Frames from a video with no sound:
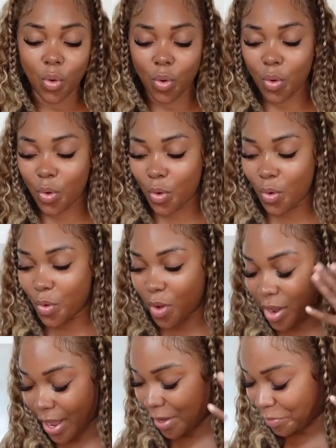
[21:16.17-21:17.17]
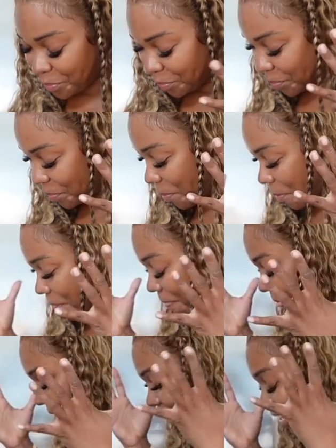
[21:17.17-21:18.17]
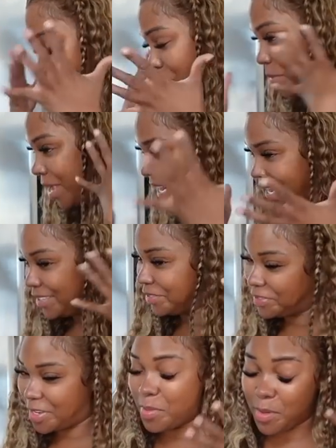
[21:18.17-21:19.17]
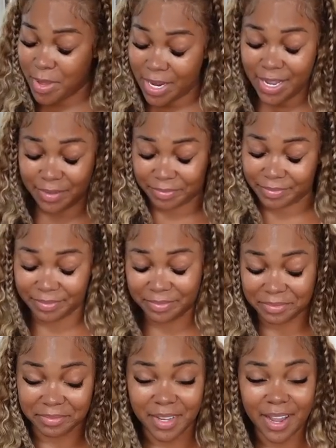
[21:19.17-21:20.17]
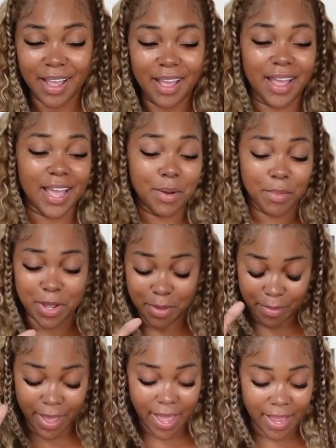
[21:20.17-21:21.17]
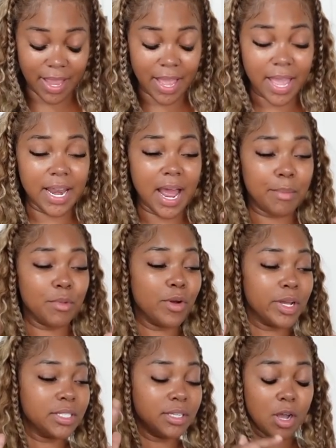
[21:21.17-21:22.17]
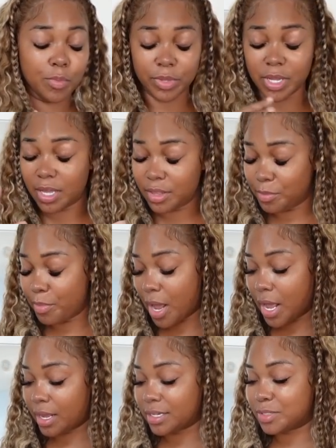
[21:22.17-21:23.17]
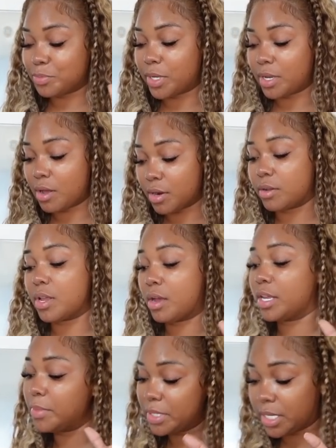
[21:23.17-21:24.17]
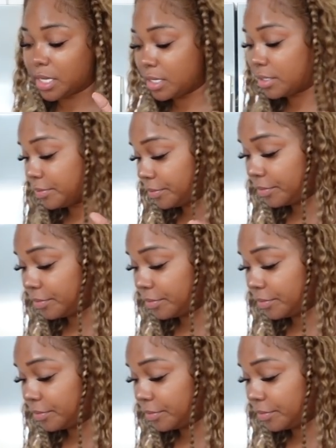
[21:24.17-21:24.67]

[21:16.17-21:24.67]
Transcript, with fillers: Whoo, okay. Give me a minute. Give me a minute. And I'm going to come back, and I'm going to open the other box, but hold on, y'all. Give me a second.